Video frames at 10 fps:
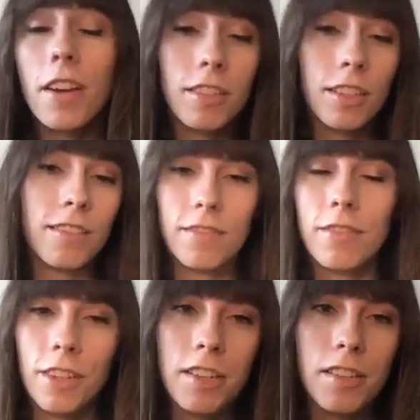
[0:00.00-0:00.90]
it
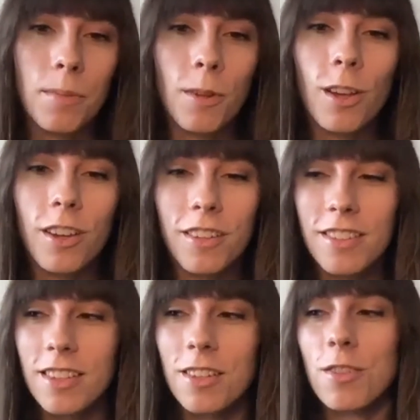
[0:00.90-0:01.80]
very similar.
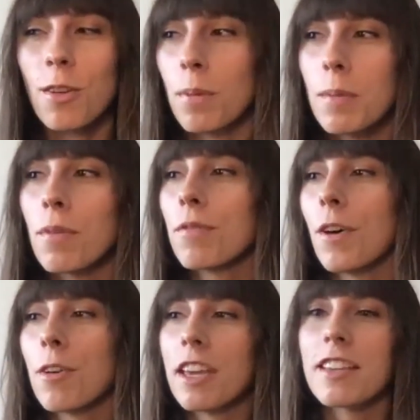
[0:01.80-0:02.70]
Such a people
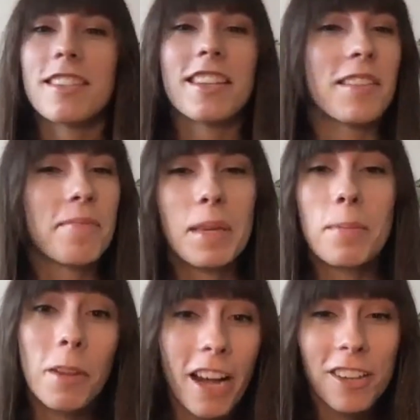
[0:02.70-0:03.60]
focus, like
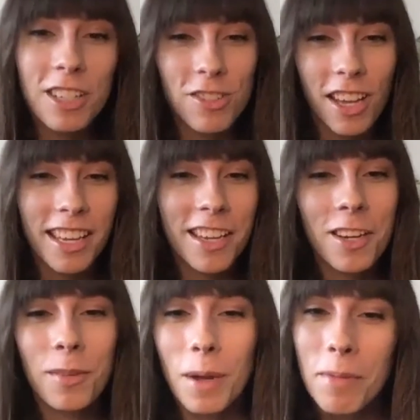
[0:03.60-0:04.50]
people are actually checking in
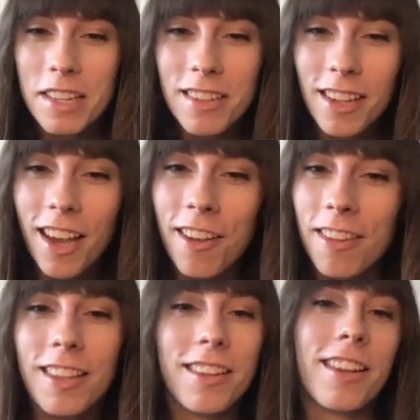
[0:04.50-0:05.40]
on my mental health
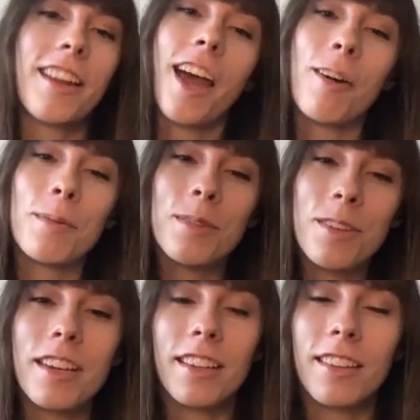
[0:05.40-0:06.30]
and how I'm
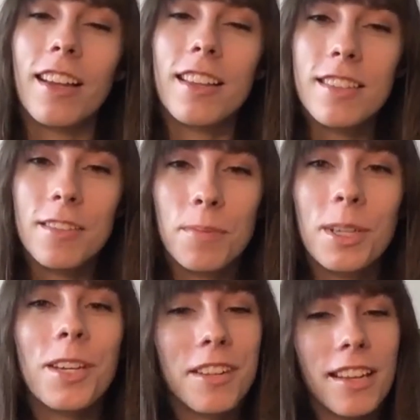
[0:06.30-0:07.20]
doing, and that's
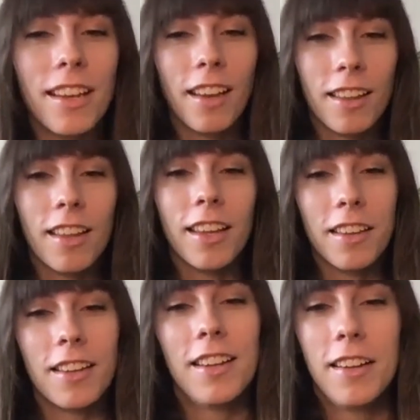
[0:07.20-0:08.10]
pretty unique, I think.
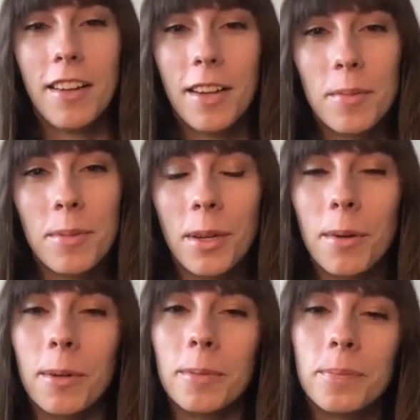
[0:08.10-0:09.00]
Pretty
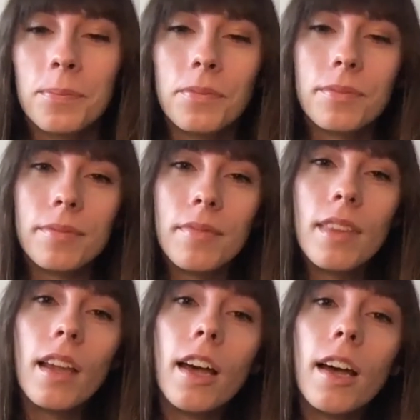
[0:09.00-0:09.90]
cool.
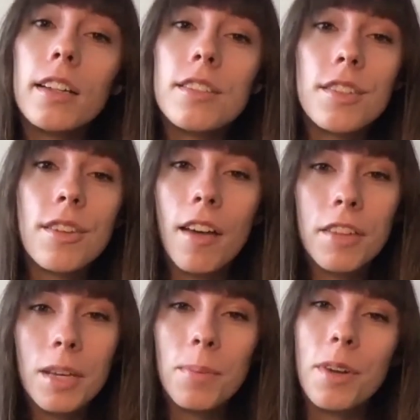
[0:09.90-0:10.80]
Do you have
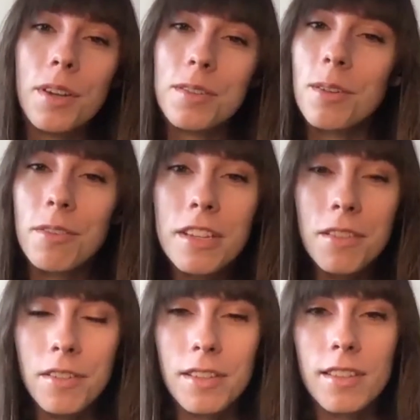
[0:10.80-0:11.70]
any books or
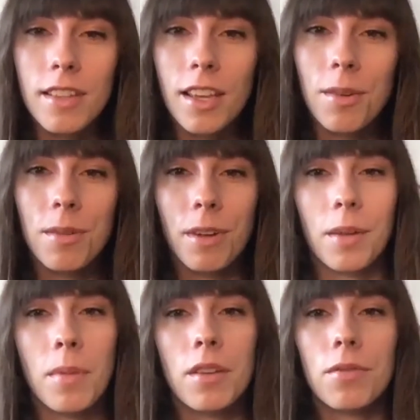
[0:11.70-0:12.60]
resources that you would
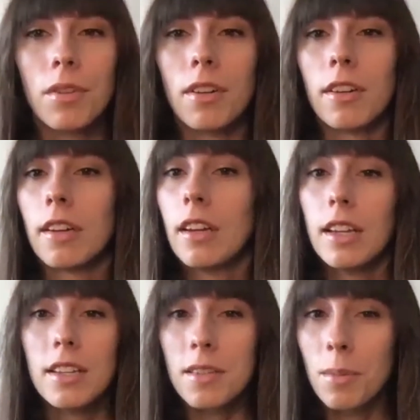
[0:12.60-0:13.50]
recommend for
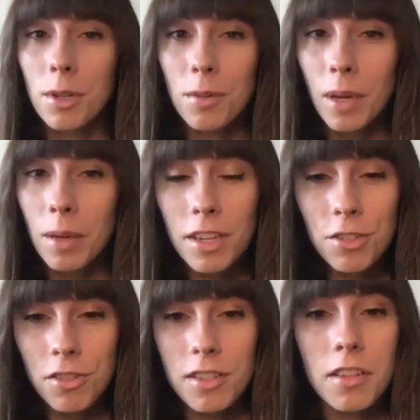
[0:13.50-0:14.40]
someone who might be
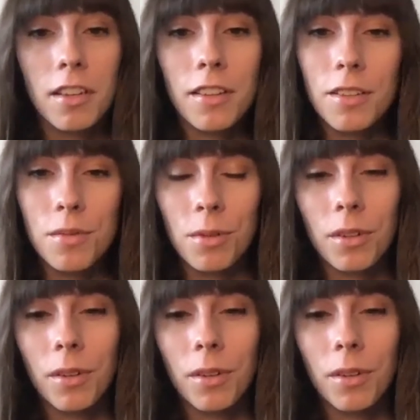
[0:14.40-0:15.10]
interested in this role?